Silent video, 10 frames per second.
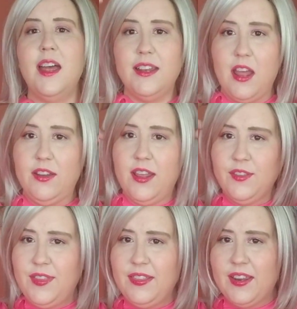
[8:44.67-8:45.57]
Now, another
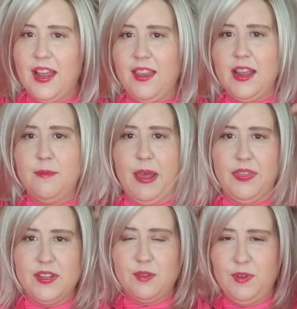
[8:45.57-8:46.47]
thing that I like about
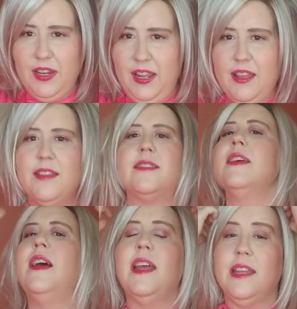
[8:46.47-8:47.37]
this one is
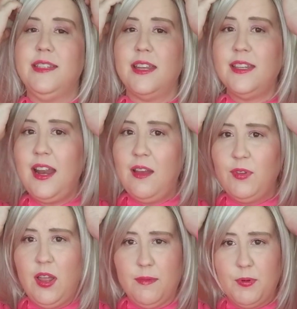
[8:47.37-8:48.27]
it doesn't have a
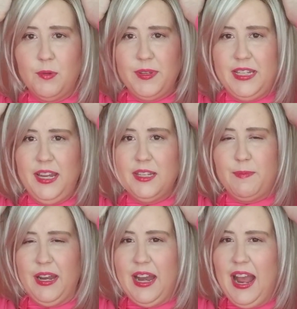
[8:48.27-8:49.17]
lot of permatease,
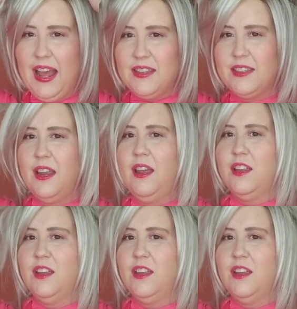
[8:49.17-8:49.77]
but it has